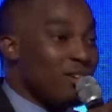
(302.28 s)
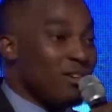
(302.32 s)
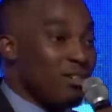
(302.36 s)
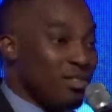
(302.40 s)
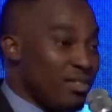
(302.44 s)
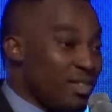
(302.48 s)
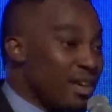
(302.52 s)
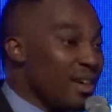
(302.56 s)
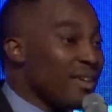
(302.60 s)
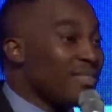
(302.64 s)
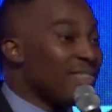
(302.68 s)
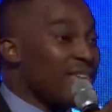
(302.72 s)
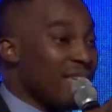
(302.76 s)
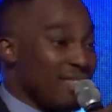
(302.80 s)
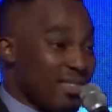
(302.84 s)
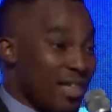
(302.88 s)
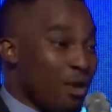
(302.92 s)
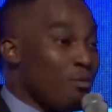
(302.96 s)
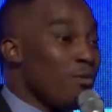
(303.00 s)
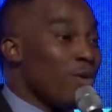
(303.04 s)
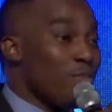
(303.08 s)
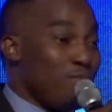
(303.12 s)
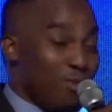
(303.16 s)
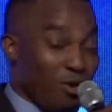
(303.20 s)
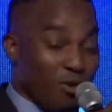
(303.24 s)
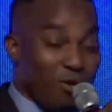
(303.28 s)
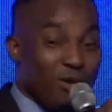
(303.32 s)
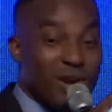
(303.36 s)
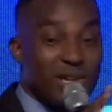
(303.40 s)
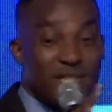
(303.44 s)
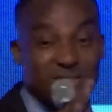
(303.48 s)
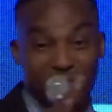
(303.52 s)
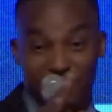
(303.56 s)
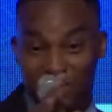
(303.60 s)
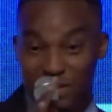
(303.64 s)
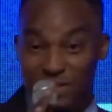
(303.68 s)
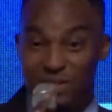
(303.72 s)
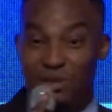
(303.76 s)
to think that they were
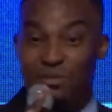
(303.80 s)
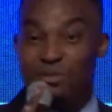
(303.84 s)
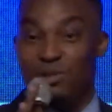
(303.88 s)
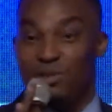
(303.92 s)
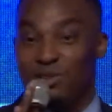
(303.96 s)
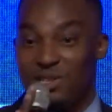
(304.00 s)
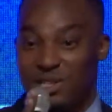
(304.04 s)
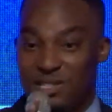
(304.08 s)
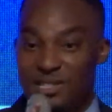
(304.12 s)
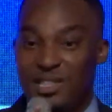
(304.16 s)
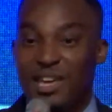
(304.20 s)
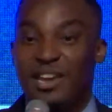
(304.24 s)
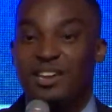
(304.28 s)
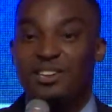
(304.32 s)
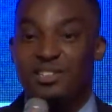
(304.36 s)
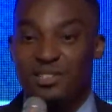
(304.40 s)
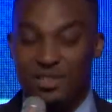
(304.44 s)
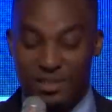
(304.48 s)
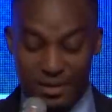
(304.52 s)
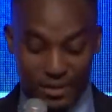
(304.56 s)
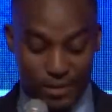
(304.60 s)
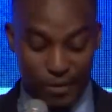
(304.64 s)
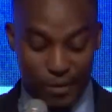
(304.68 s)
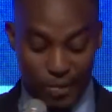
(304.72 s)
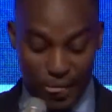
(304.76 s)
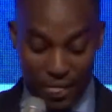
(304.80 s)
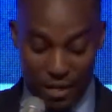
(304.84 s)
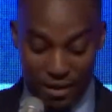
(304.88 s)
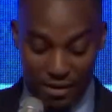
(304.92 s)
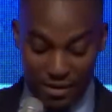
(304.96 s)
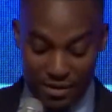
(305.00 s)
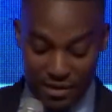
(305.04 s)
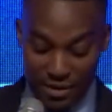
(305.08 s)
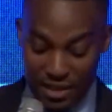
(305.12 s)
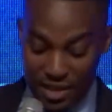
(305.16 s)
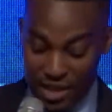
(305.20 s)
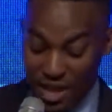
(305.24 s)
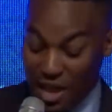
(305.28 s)
progressive as a music station.
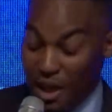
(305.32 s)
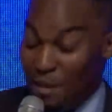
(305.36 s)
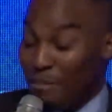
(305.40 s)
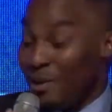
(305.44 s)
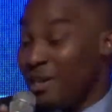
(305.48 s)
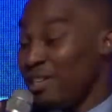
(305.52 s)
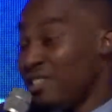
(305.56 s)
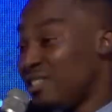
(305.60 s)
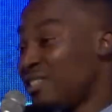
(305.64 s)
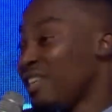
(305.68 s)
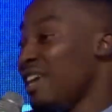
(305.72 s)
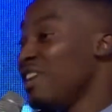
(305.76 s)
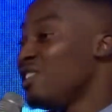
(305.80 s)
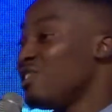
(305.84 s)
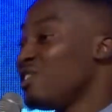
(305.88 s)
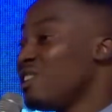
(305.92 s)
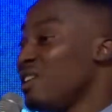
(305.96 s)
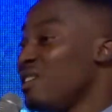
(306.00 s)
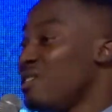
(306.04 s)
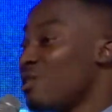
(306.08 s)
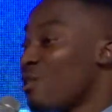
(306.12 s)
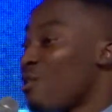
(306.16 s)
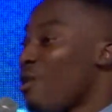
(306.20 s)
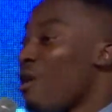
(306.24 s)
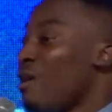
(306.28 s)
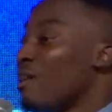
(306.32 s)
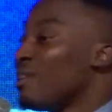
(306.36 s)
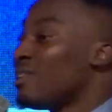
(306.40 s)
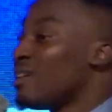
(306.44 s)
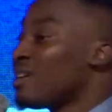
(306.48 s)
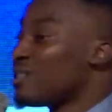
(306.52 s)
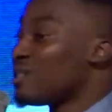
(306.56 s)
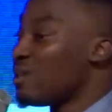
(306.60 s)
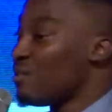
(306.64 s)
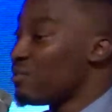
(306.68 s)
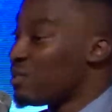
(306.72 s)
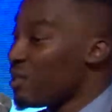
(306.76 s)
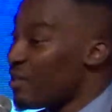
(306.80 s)
But essentially, in the
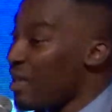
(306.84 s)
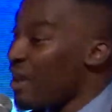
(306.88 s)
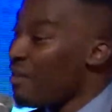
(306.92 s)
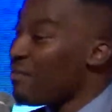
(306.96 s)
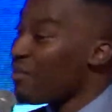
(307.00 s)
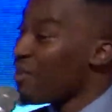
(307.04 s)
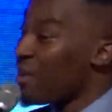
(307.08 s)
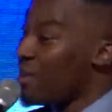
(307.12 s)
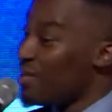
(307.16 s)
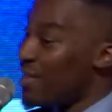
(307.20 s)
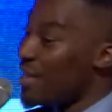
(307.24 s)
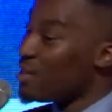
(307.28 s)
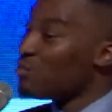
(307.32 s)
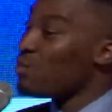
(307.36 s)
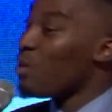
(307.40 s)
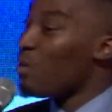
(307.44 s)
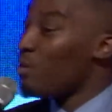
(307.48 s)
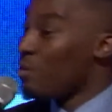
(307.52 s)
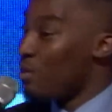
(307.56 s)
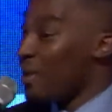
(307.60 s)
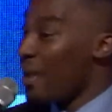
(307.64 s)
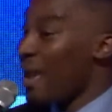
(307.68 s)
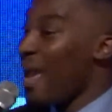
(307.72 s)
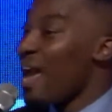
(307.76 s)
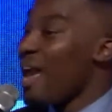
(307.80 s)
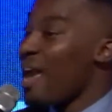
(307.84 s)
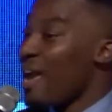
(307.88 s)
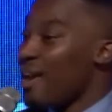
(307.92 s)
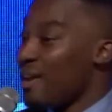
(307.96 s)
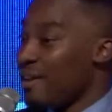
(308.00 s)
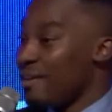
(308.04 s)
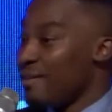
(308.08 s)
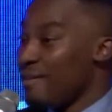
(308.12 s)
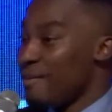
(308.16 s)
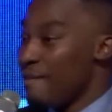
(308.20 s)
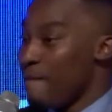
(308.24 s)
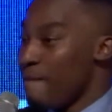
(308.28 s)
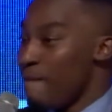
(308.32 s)
context of South Africa, that's what we
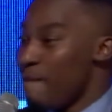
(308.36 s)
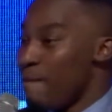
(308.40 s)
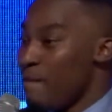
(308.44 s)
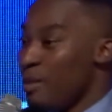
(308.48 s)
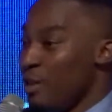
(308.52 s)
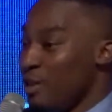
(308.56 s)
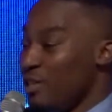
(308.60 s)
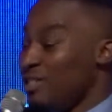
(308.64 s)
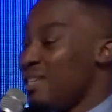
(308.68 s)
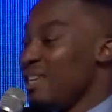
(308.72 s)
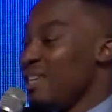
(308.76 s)
had. You see,